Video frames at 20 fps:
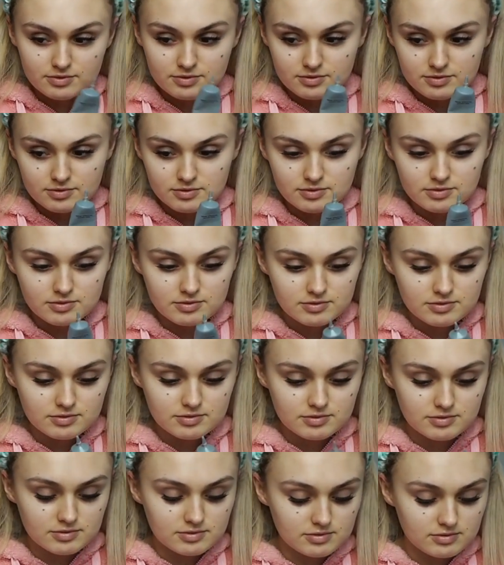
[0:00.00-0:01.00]

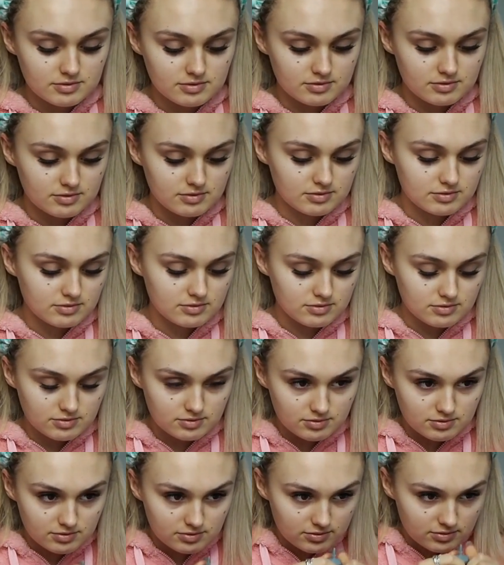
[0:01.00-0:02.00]

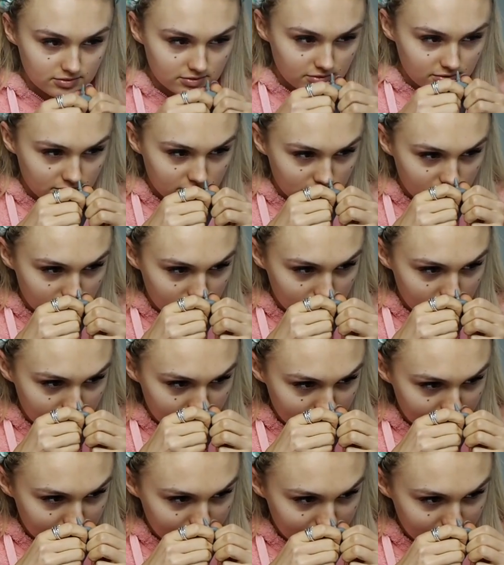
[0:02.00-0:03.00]

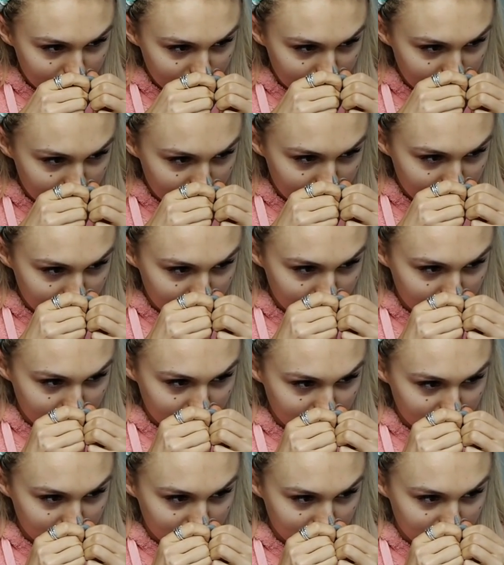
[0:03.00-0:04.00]

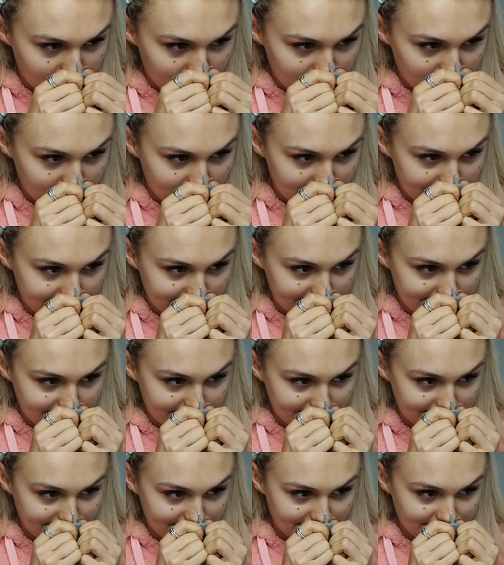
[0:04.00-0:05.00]

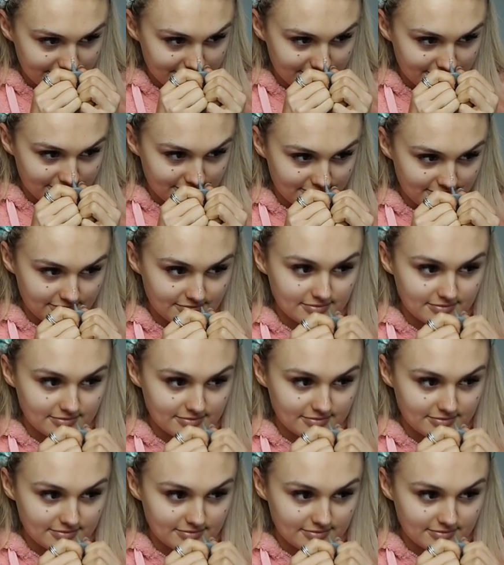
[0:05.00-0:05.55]
(silent)